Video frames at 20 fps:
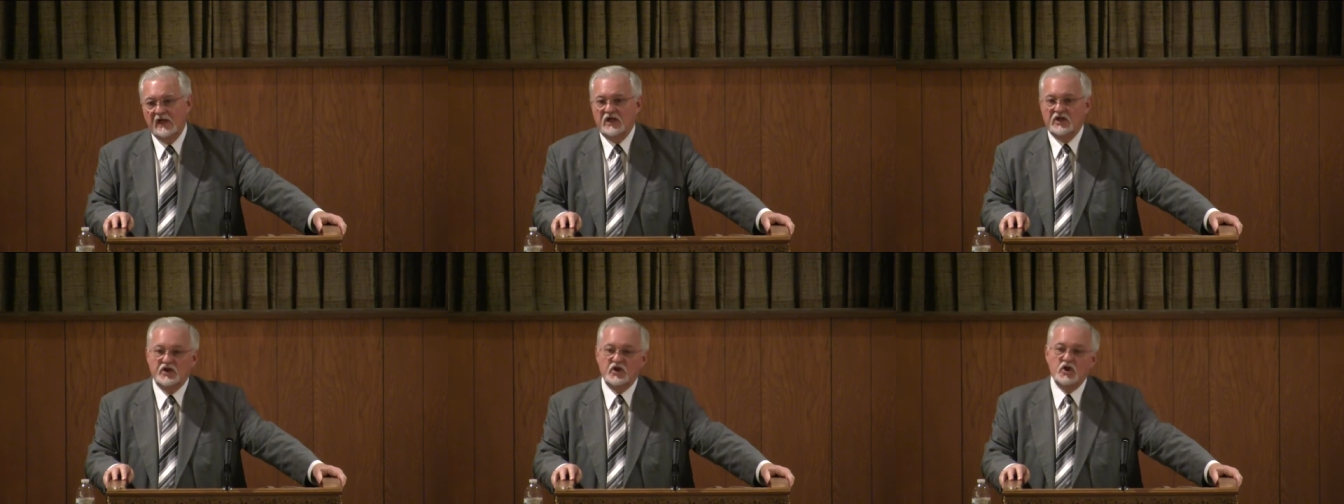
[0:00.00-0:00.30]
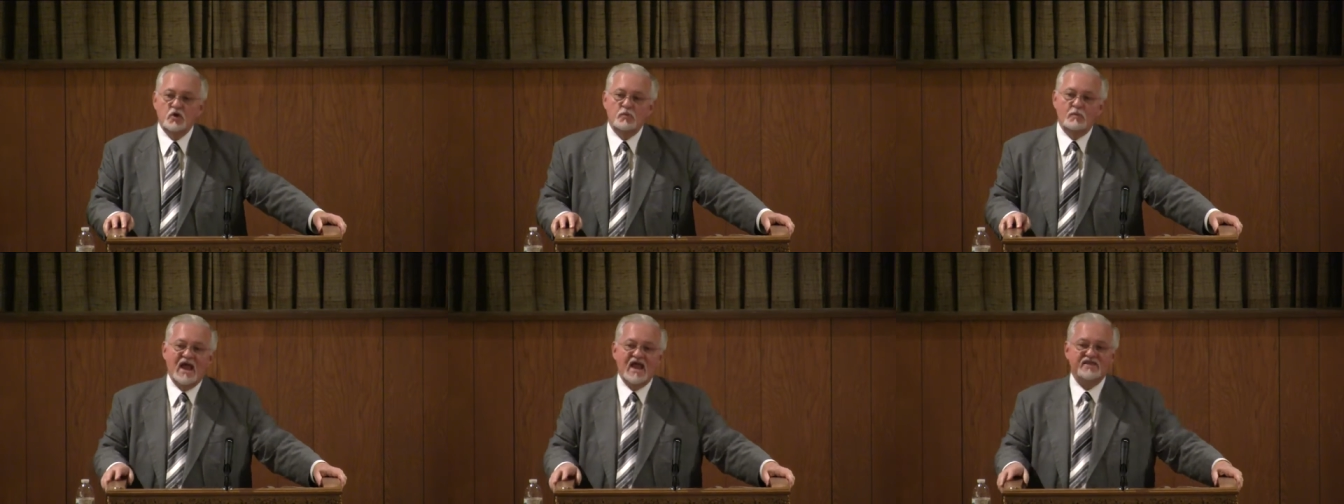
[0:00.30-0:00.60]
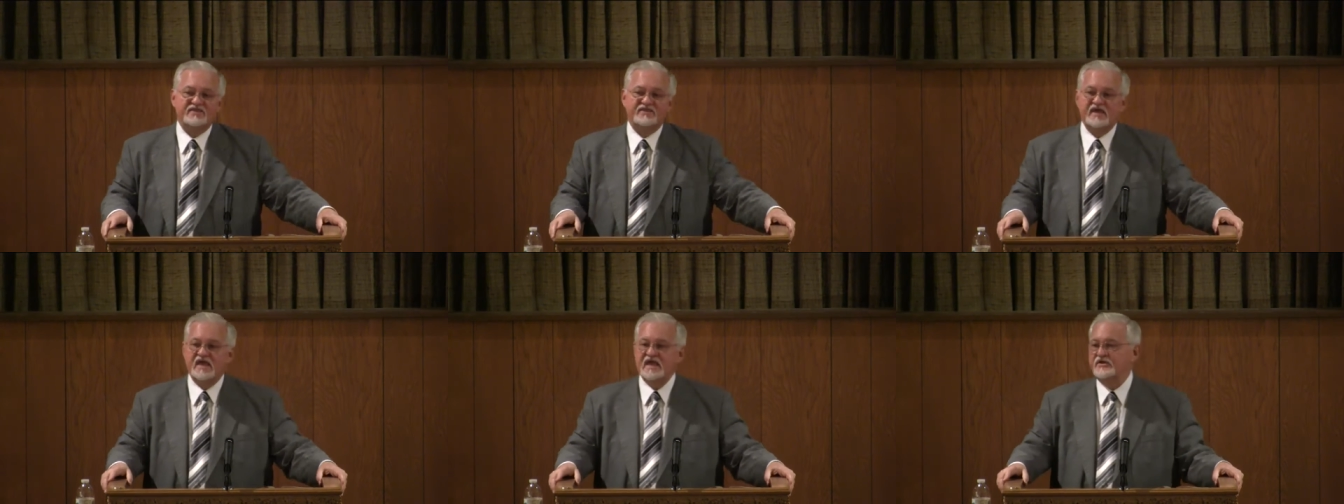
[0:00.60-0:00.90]
You may
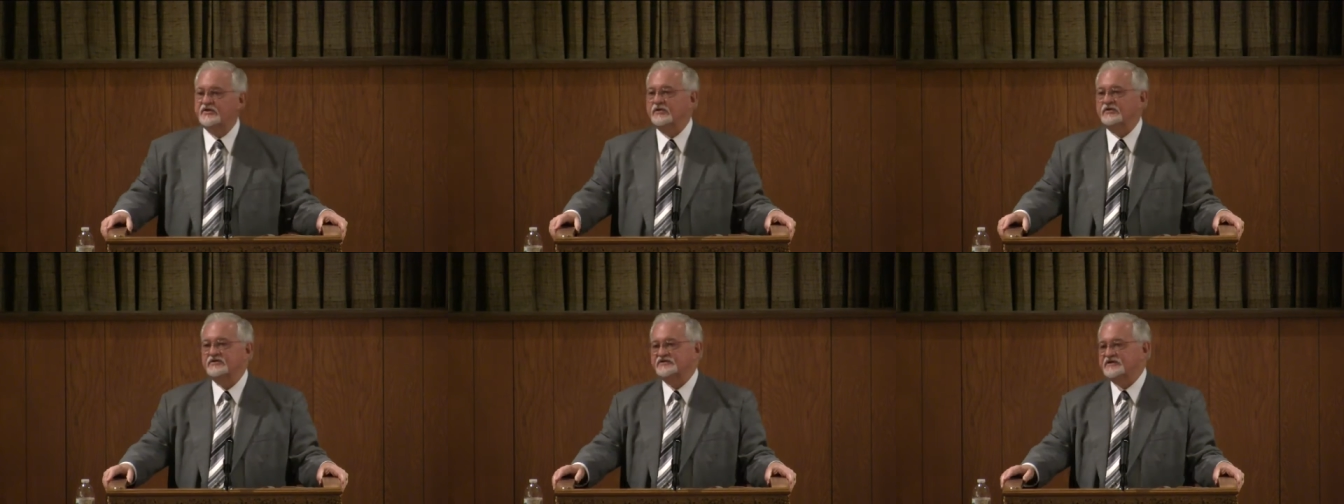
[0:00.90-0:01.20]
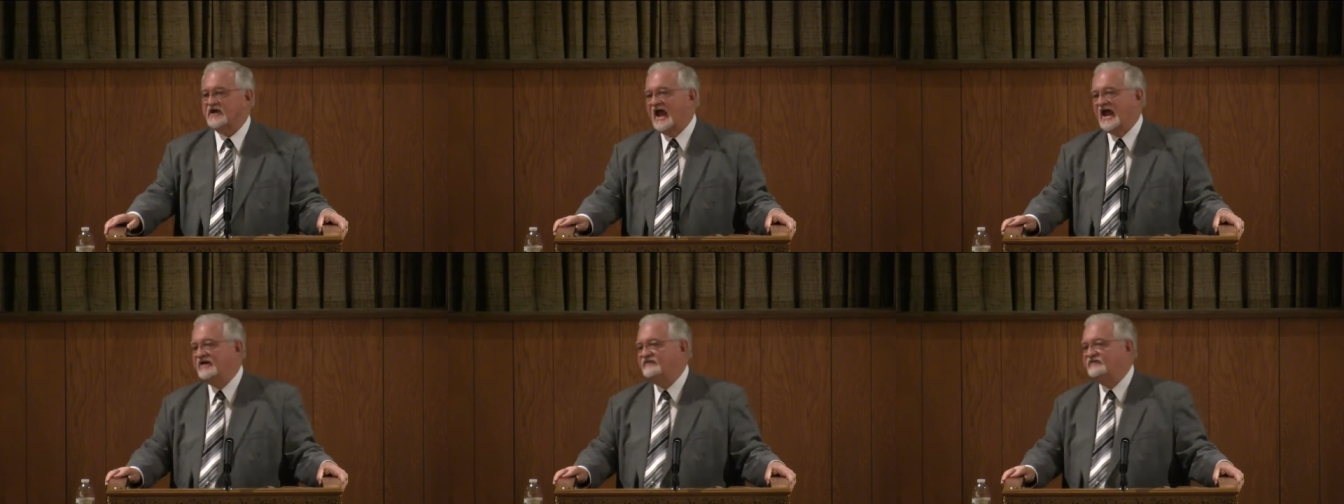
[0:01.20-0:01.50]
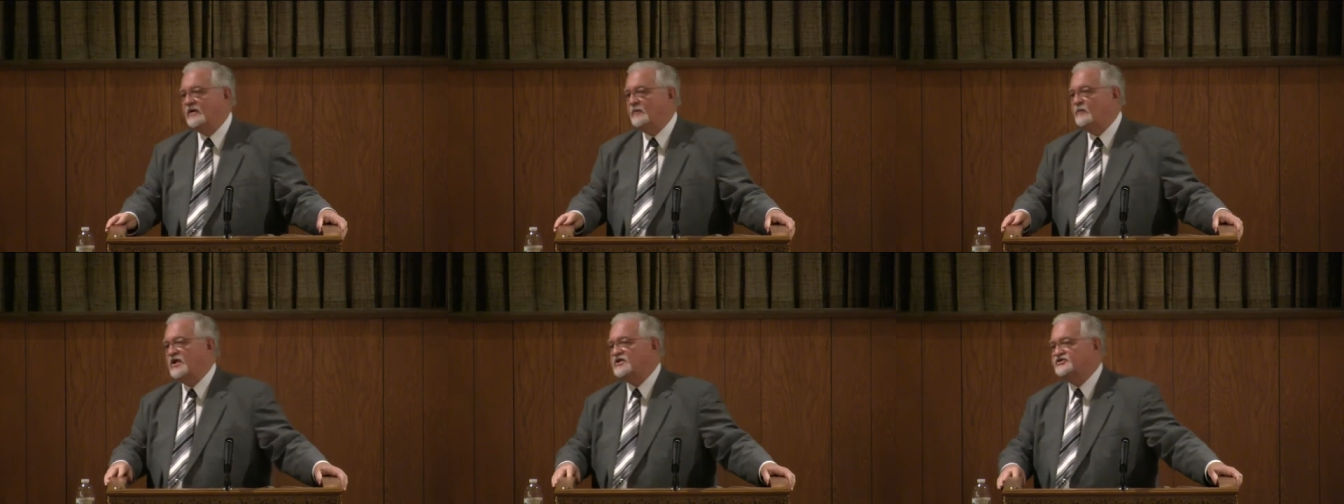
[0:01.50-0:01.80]
think you're saved
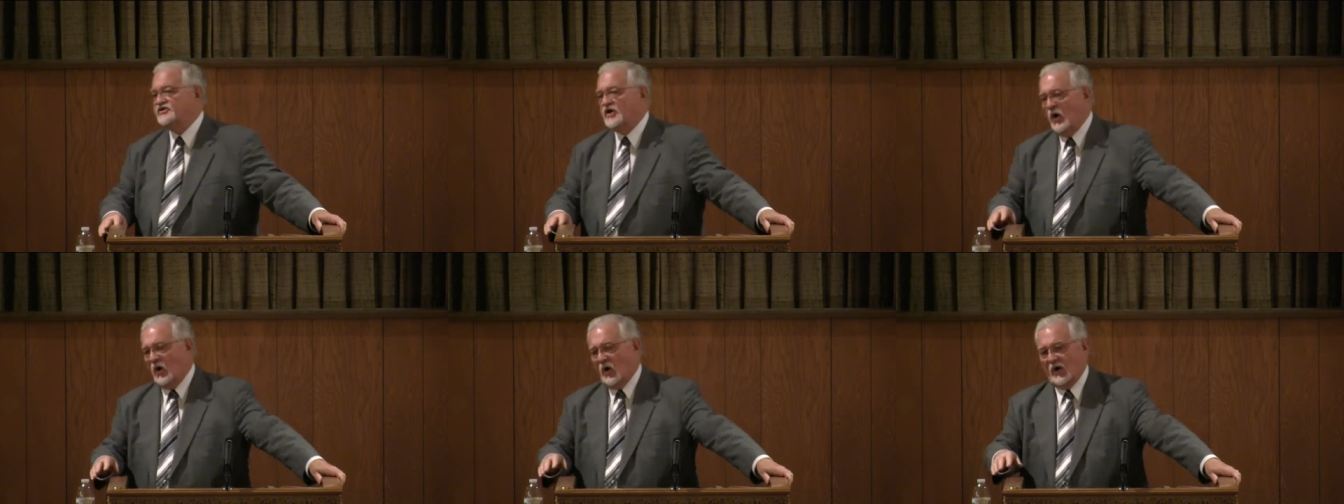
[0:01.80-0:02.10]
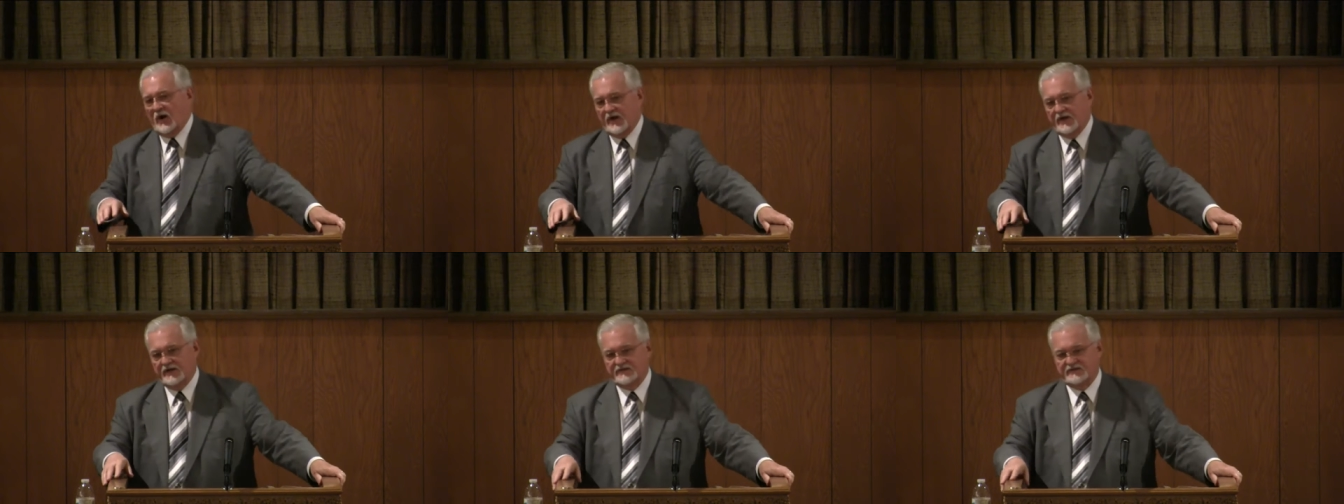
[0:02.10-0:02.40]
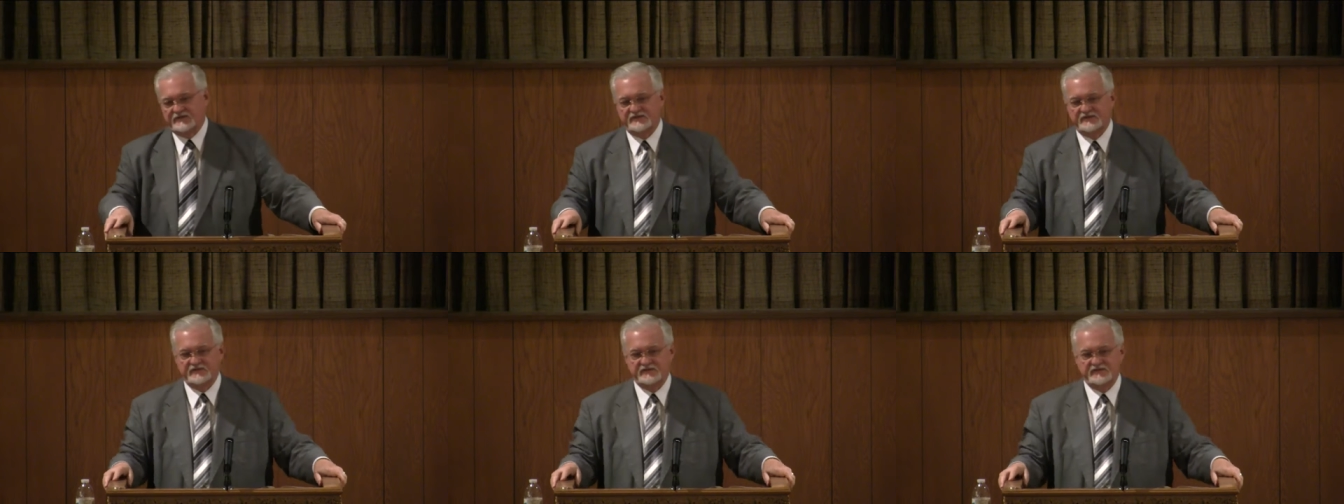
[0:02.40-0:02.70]
and
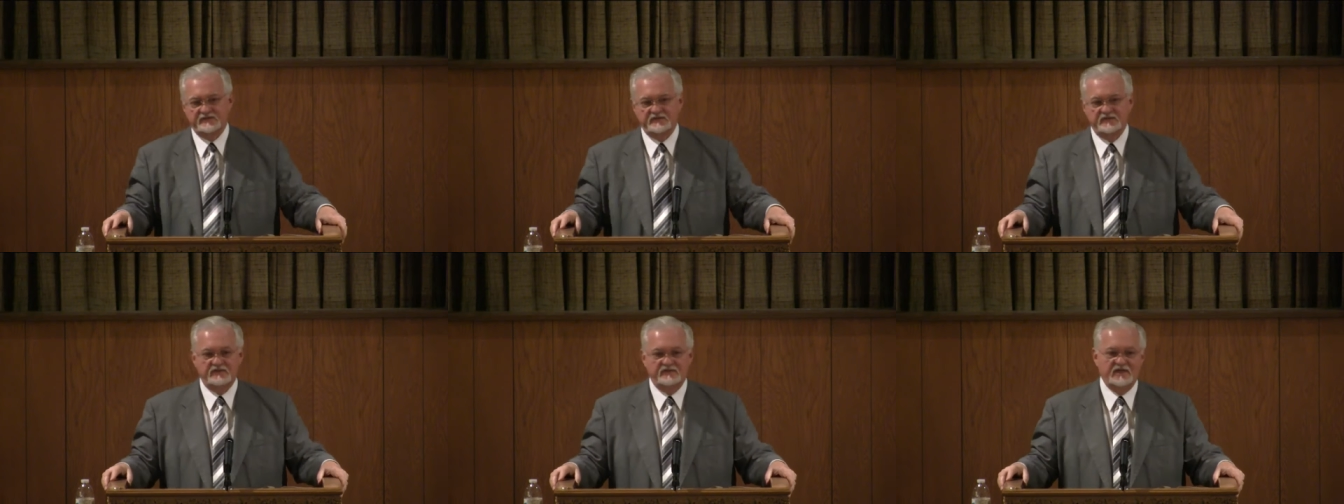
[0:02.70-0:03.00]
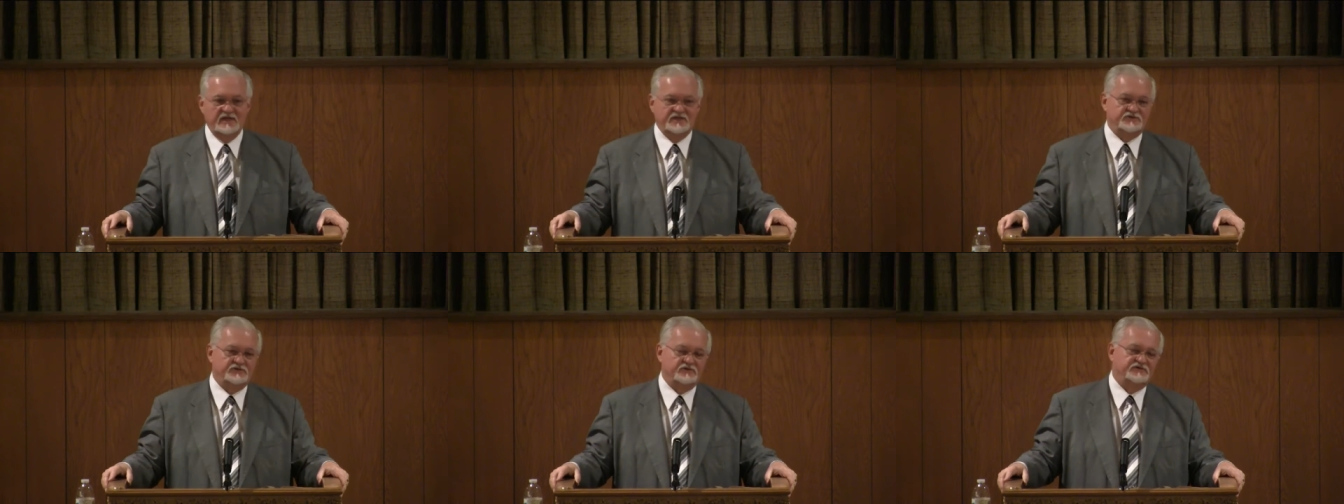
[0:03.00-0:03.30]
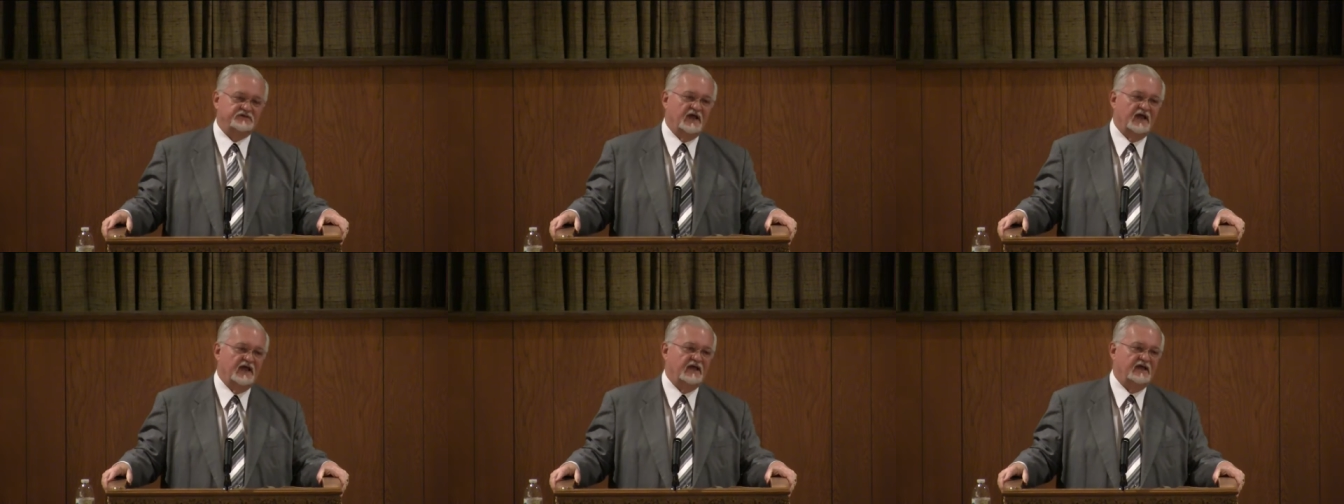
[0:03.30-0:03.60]
rejoice that you're
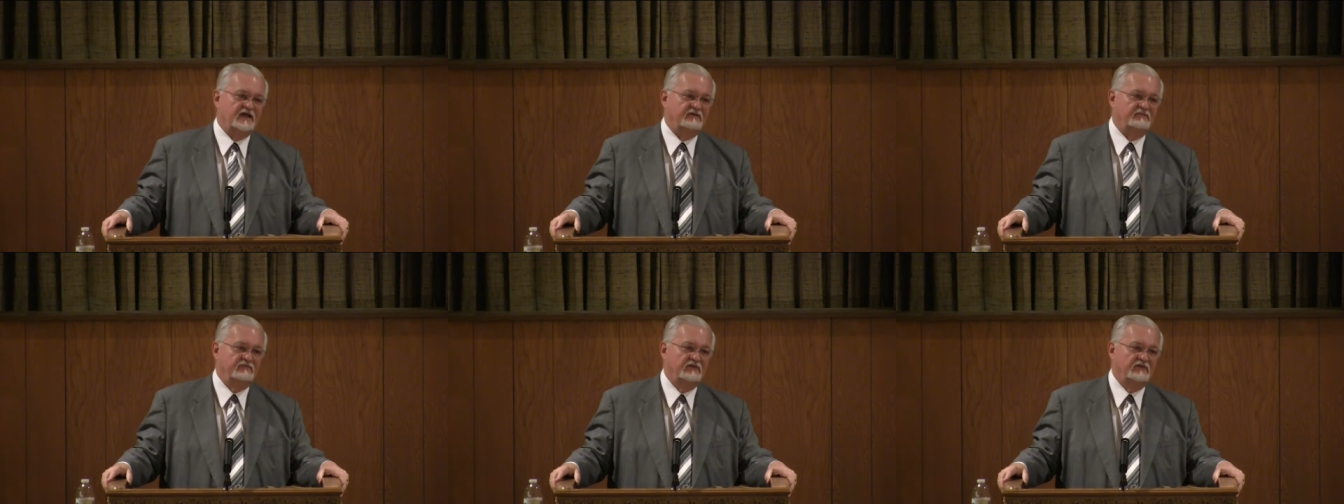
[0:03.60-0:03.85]
saved.